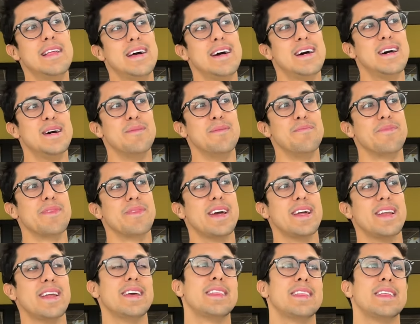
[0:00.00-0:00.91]
Um,
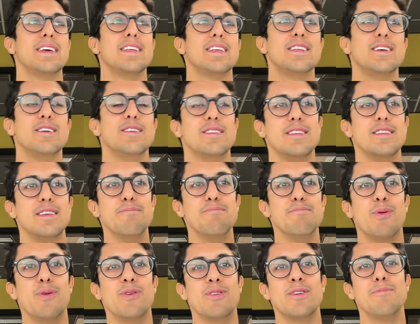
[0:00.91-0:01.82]
and I think the
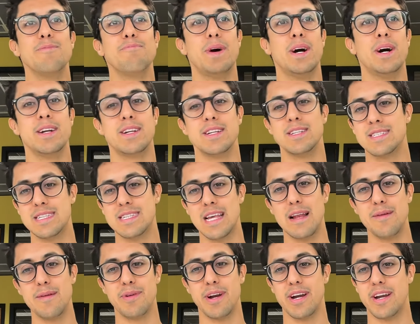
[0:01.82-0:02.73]
important part is
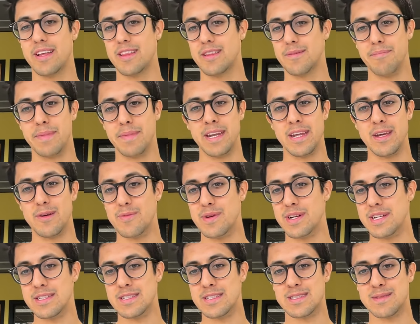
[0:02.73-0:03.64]
celebrating the mini
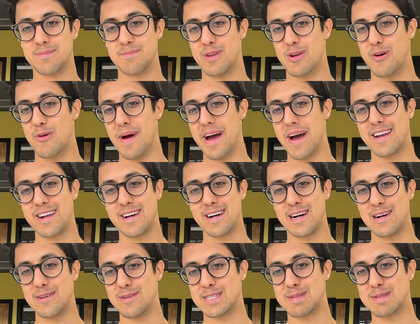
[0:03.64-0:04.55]
wins, no matter
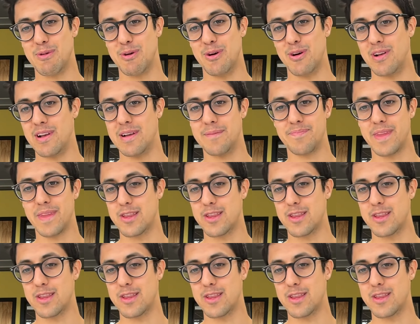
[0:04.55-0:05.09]
how small.